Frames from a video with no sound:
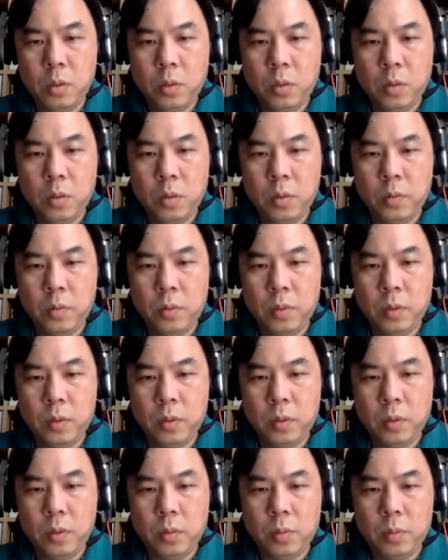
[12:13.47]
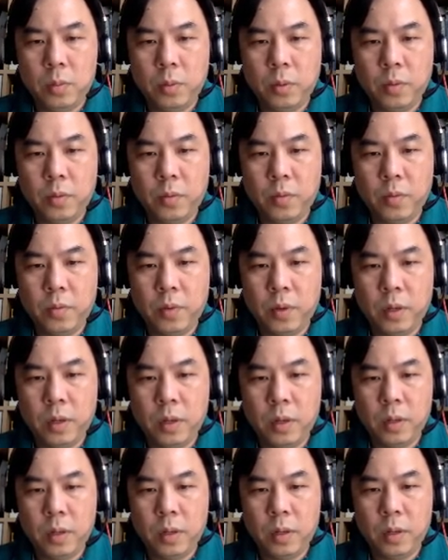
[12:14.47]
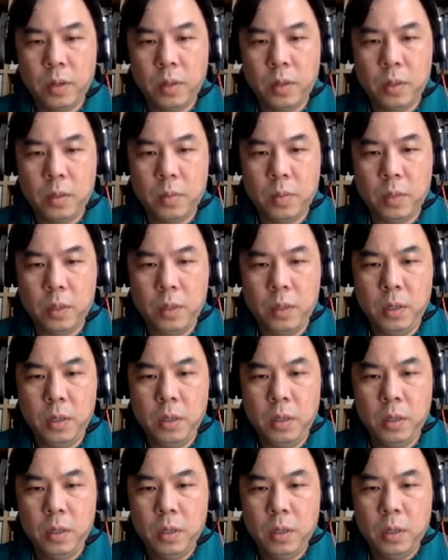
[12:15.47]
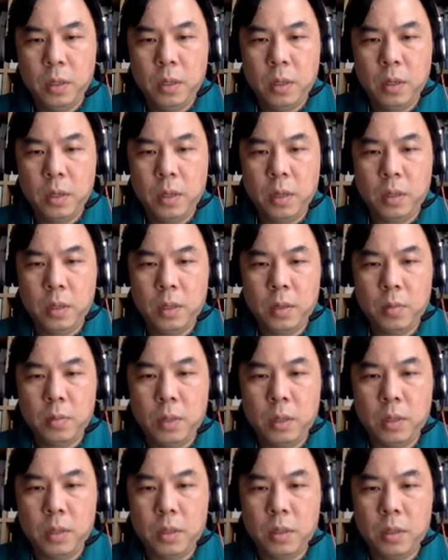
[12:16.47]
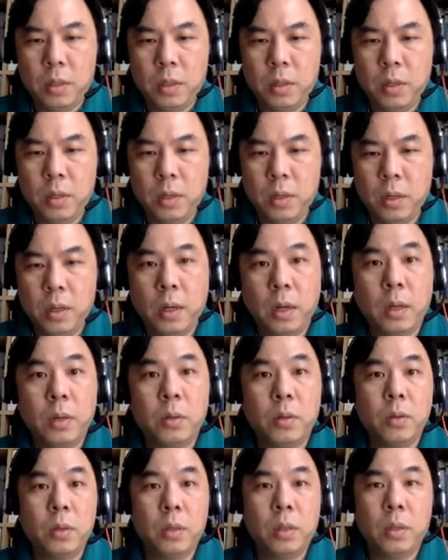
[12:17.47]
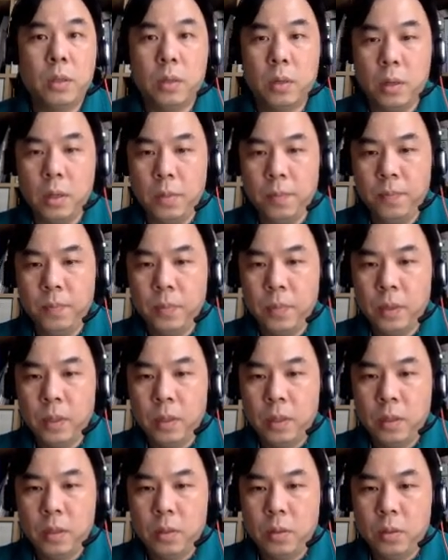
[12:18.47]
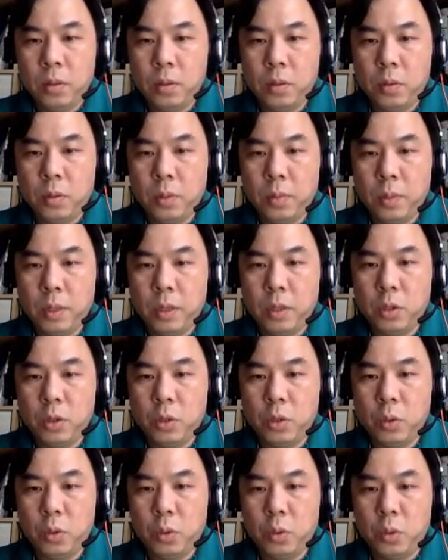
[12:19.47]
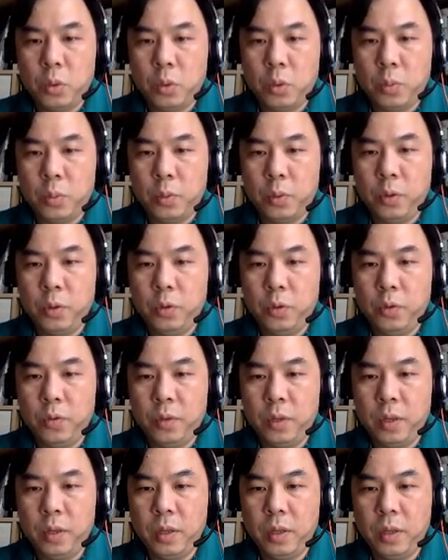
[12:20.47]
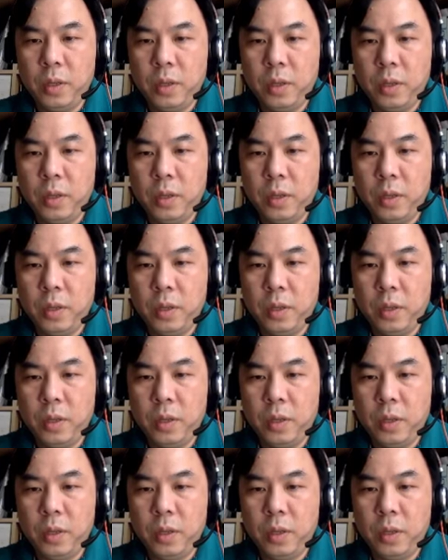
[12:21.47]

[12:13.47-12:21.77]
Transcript: over 0.5 minus p, and then minus 100, right? So we managed to prove this